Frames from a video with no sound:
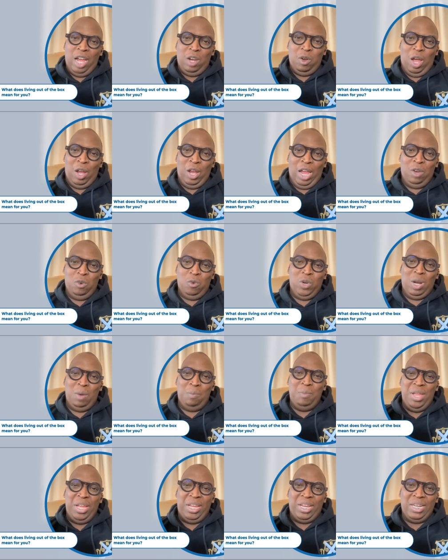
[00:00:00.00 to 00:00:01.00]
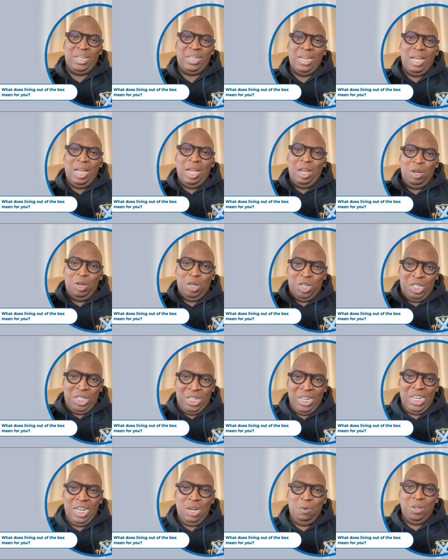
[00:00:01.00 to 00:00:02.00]
and we want to make it
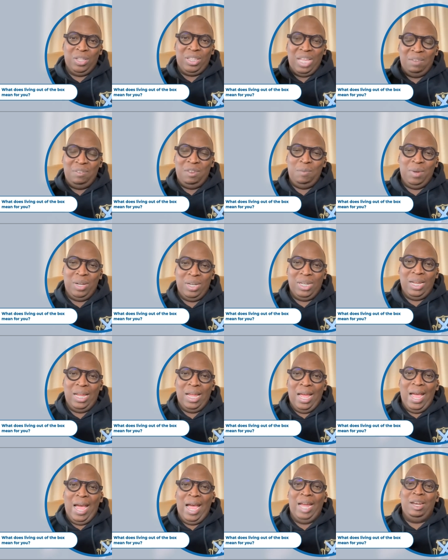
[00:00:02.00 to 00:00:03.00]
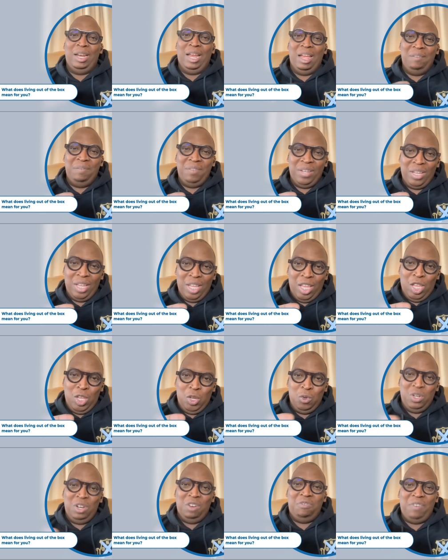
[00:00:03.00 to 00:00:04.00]
dealing with everybody and having
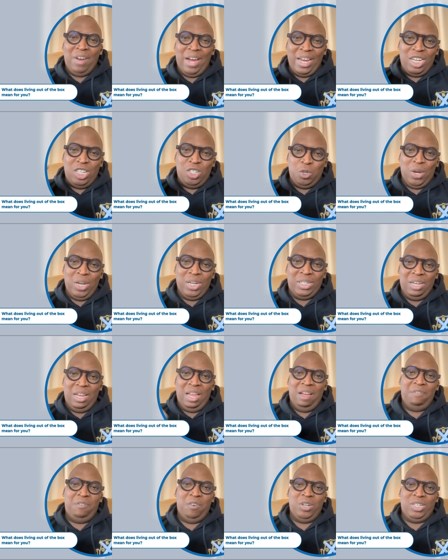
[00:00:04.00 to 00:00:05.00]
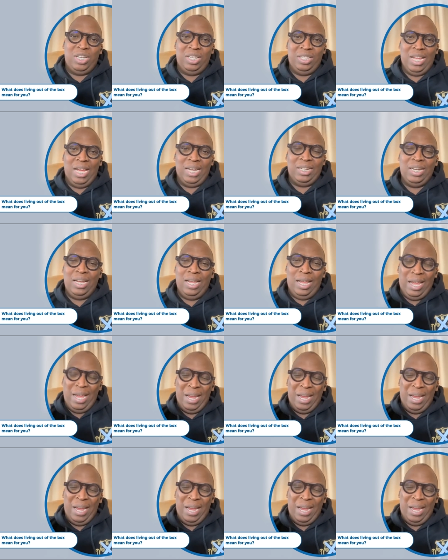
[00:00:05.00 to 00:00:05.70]
unified joint effort in that.